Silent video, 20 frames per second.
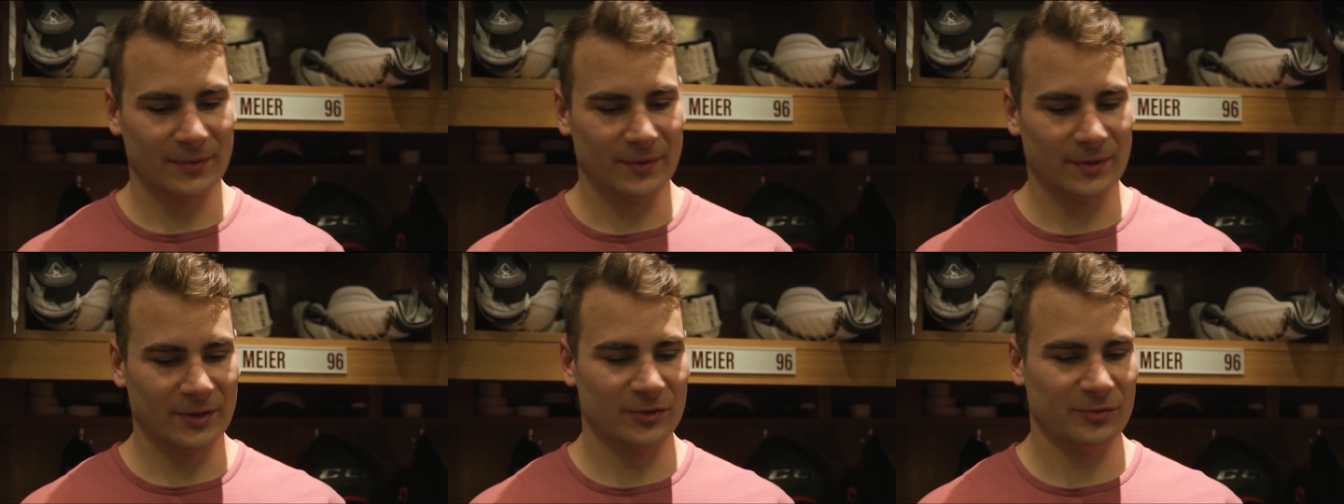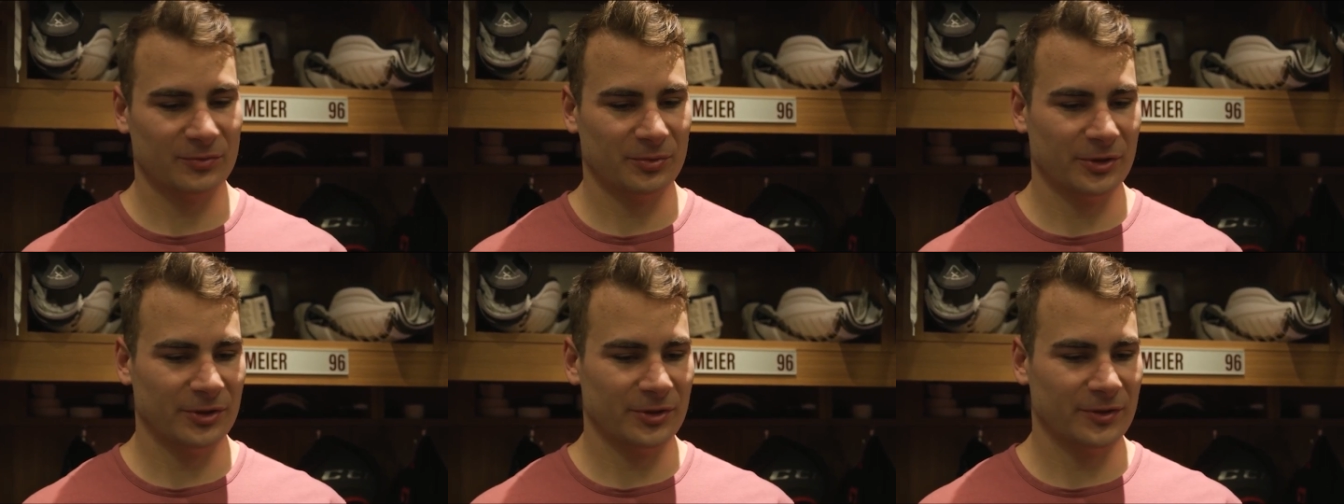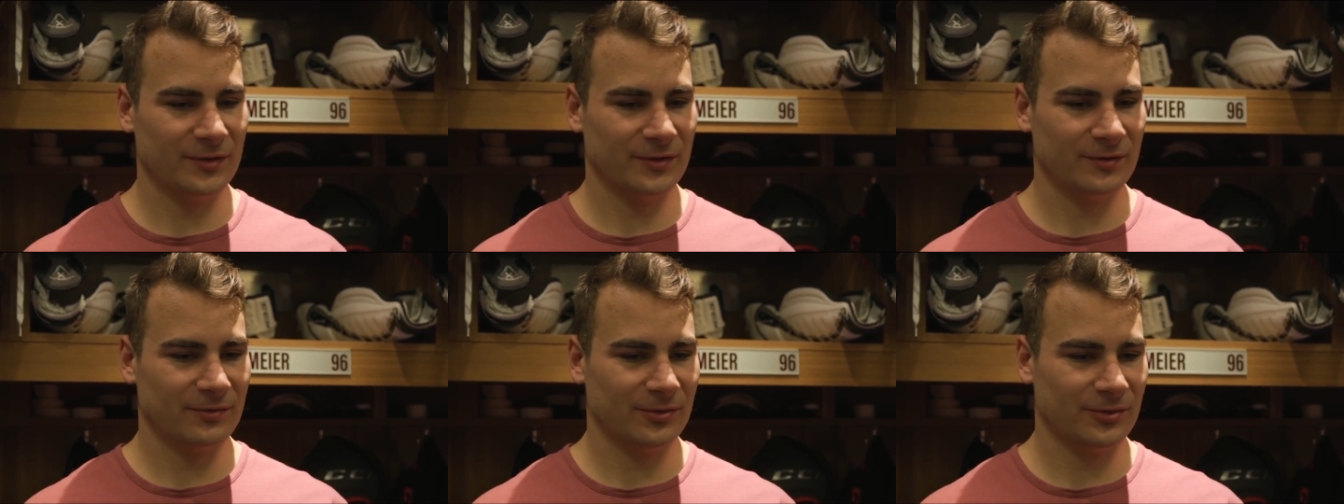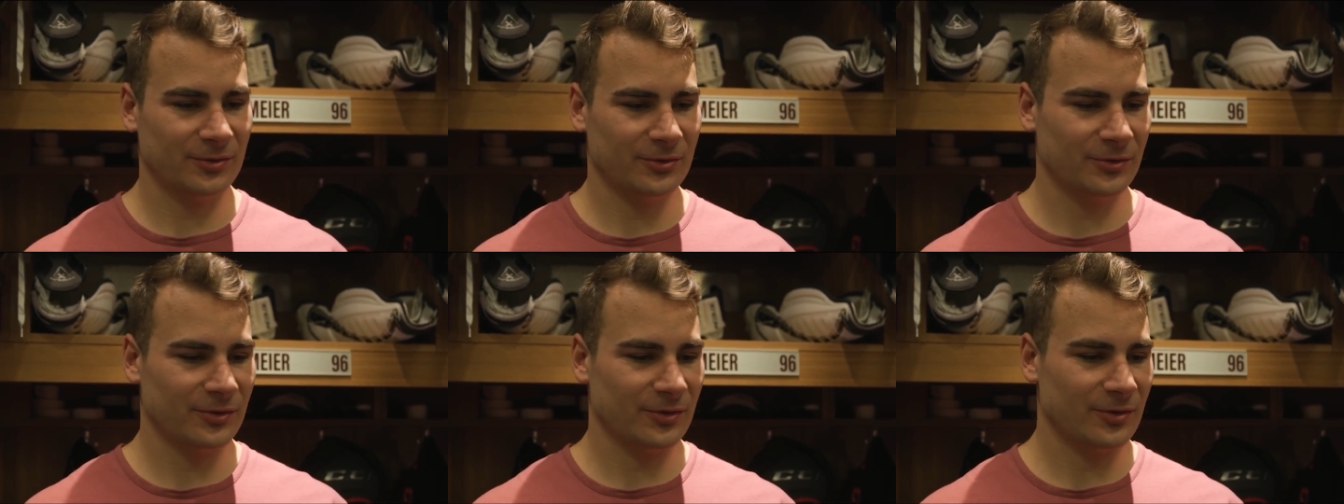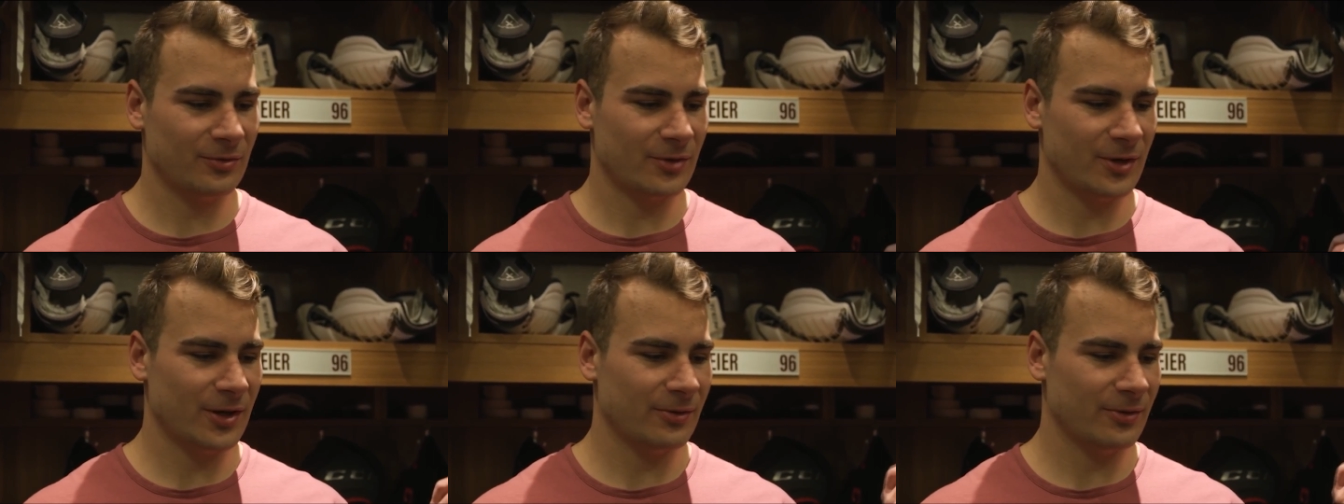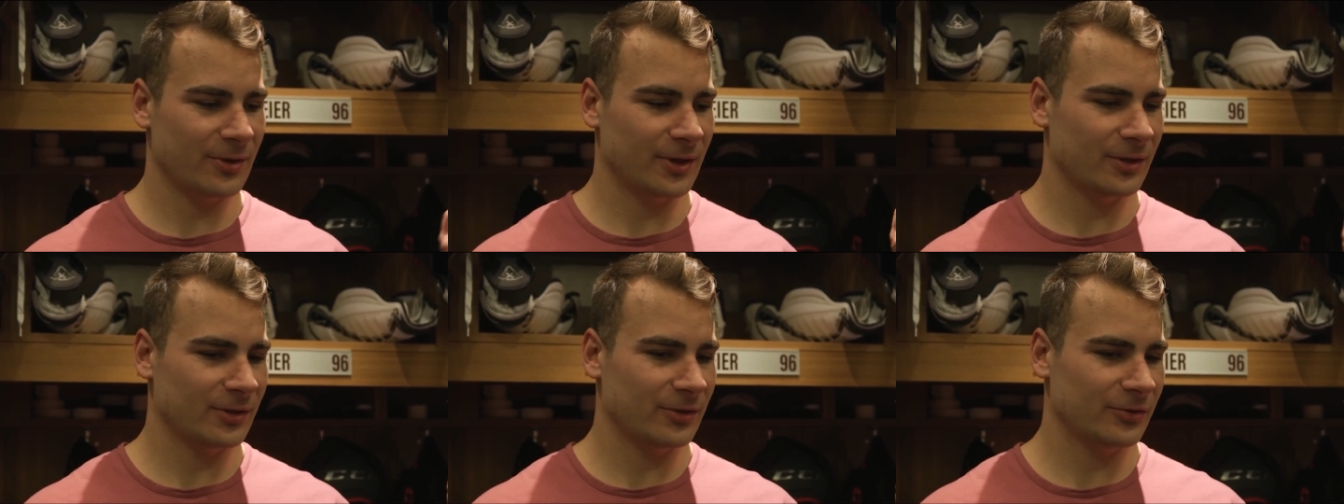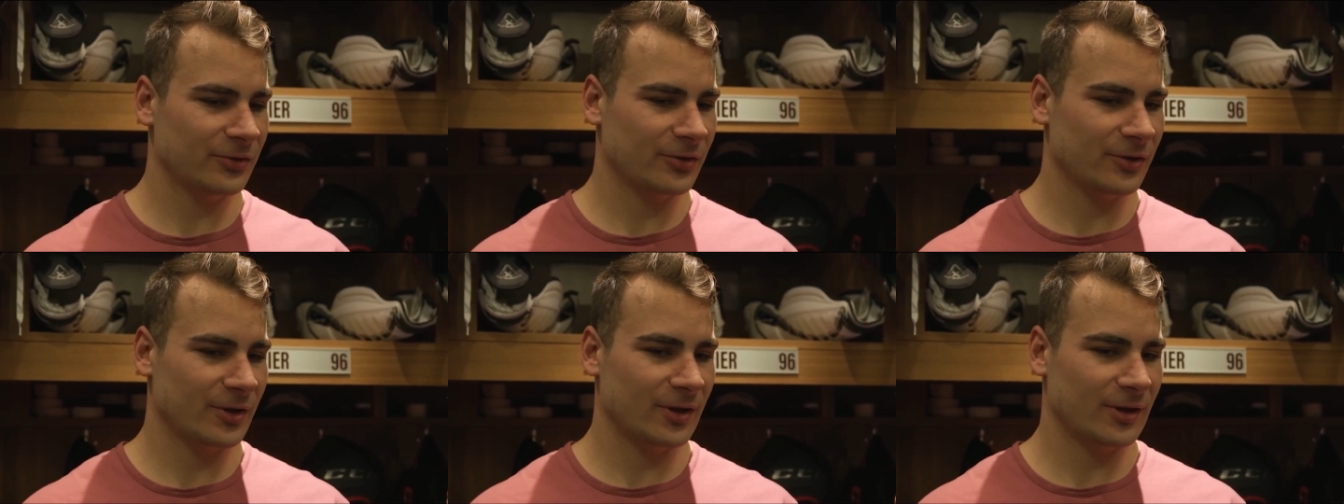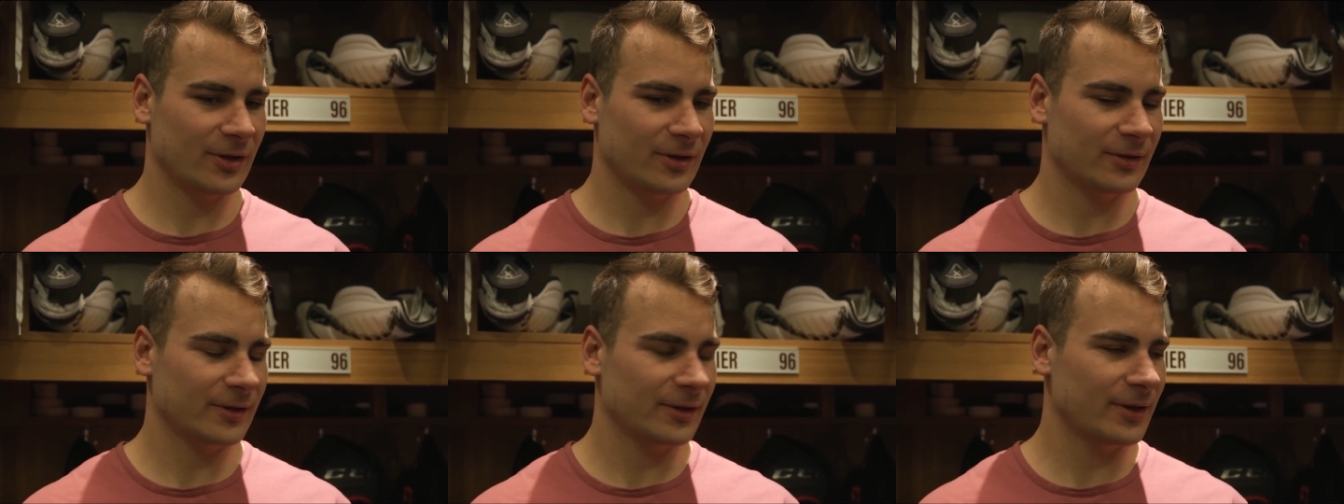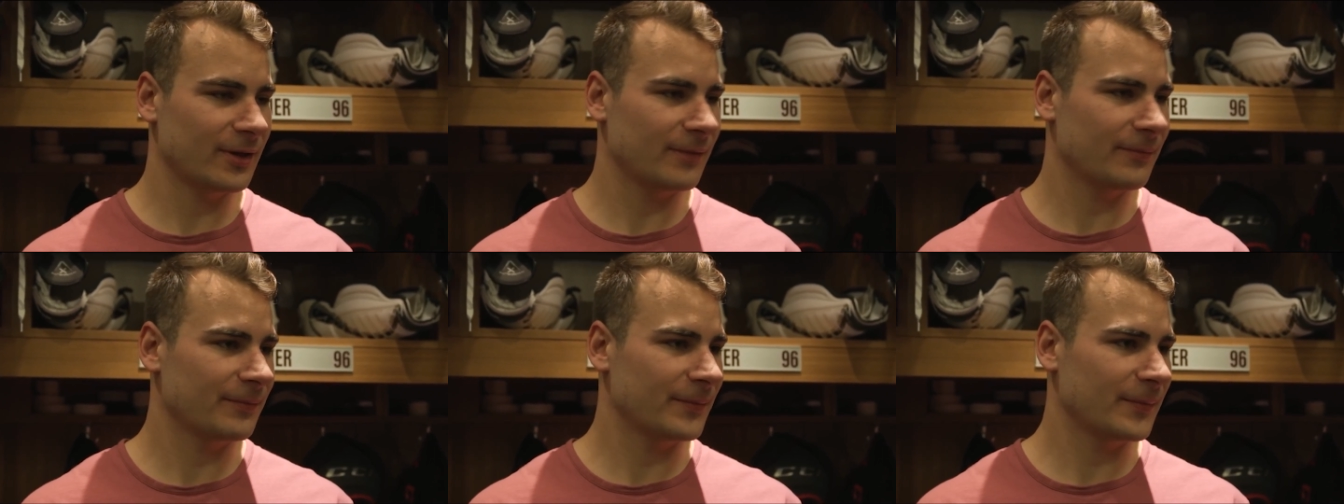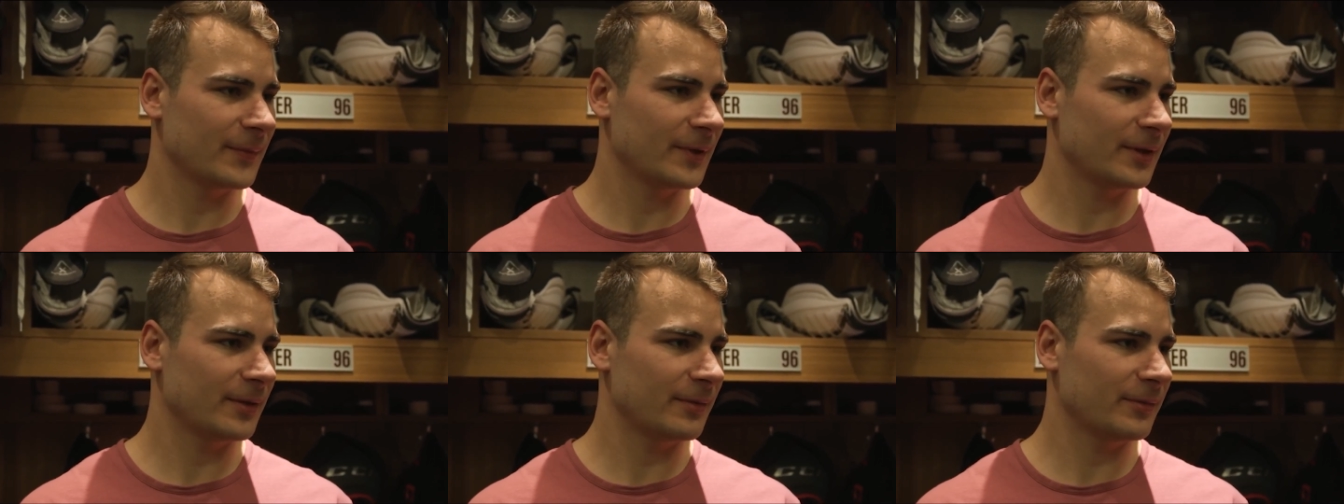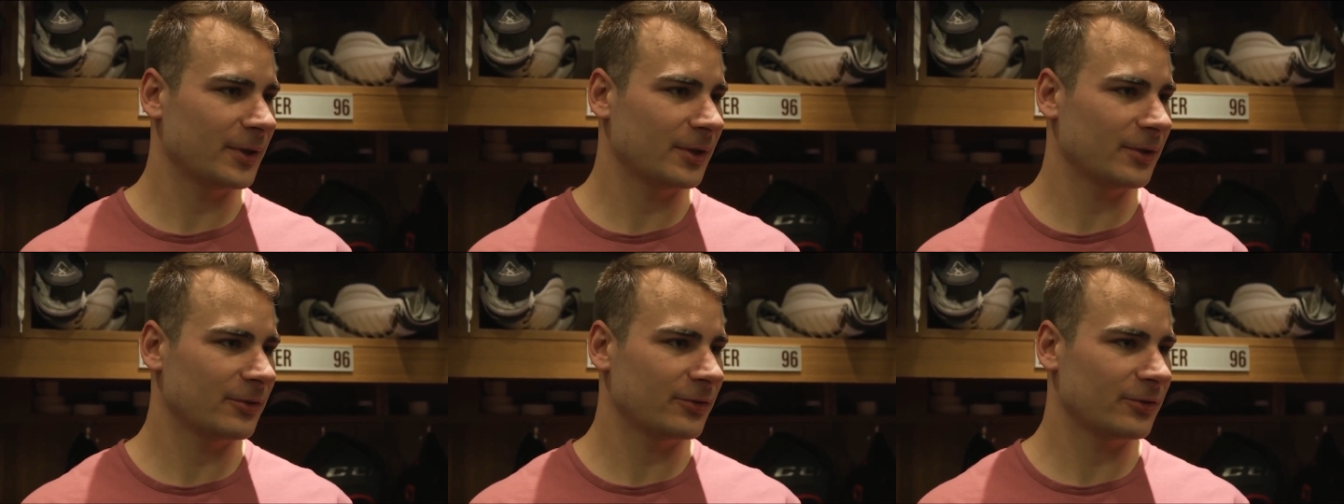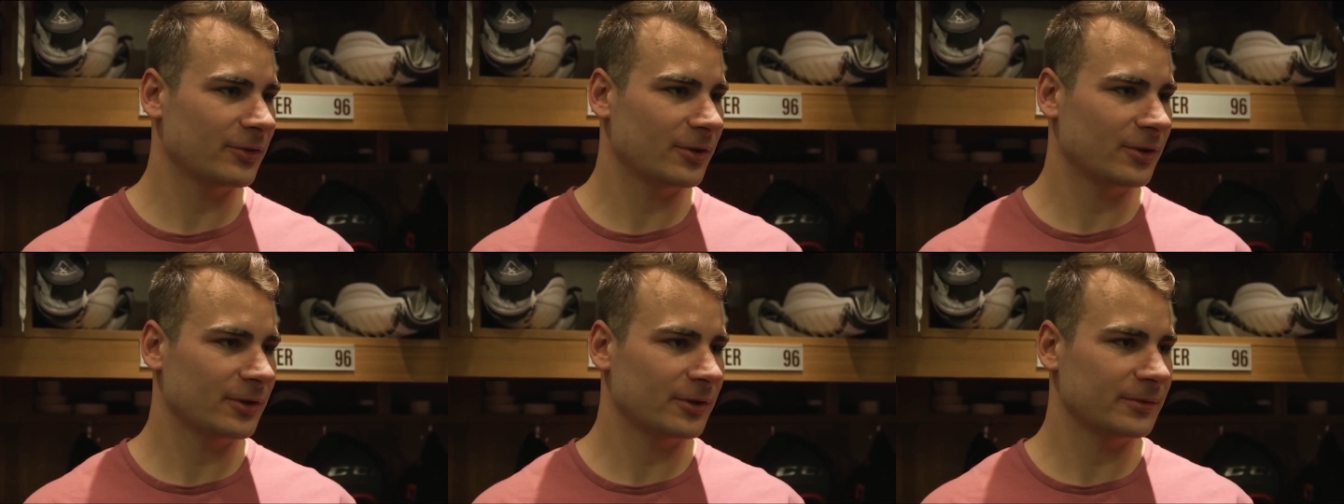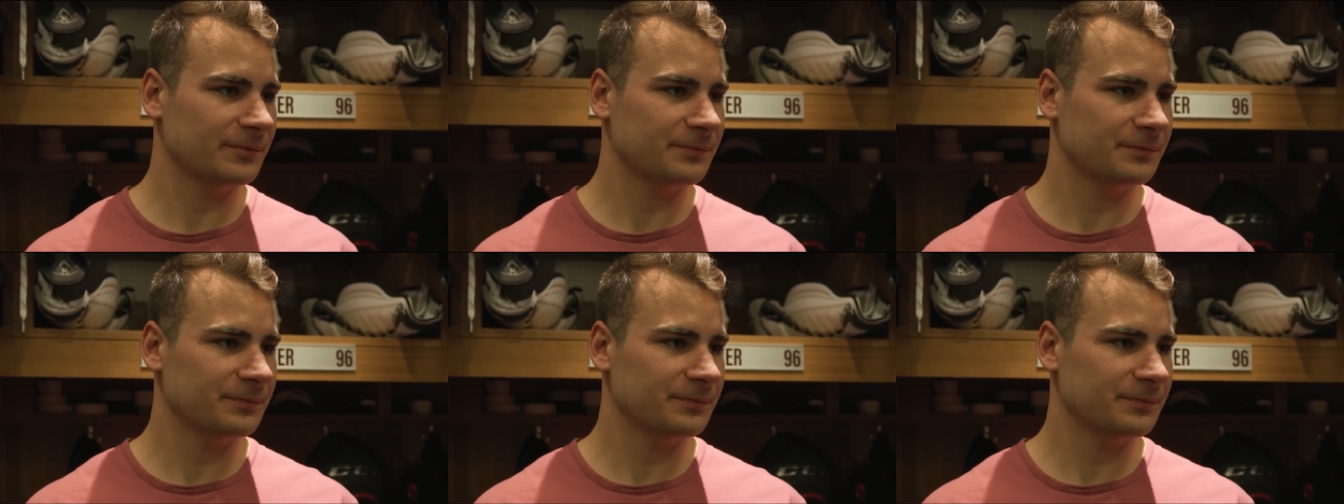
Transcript: experience if you use it the right way and just gonna yeah let it make you stronger